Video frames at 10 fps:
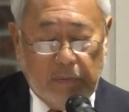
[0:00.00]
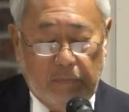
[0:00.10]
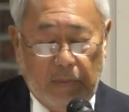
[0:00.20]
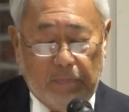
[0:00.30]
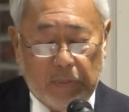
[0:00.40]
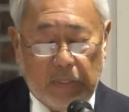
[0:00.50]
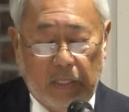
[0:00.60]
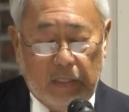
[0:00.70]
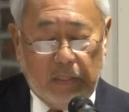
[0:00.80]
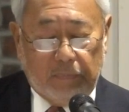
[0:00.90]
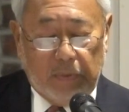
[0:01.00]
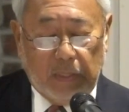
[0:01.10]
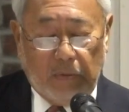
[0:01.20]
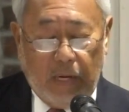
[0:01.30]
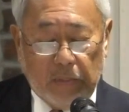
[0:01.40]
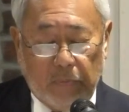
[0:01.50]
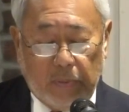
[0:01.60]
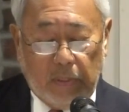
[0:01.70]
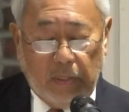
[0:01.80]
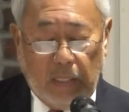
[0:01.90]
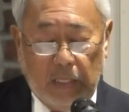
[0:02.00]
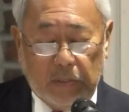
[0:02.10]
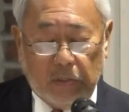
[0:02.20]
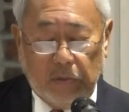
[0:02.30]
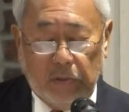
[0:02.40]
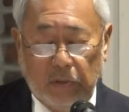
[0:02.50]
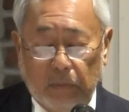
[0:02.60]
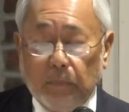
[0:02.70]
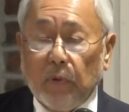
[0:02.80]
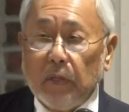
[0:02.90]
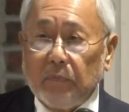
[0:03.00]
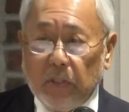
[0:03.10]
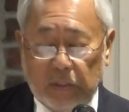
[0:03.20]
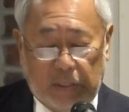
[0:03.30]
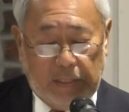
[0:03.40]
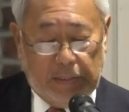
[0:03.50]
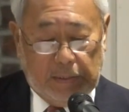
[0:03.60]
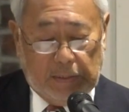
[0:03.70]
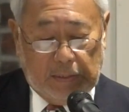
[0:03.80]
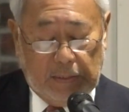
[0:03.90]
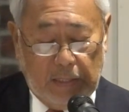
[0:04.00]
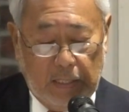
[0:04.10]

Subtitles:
representative to the Graduate Theological Union Board of Trustees.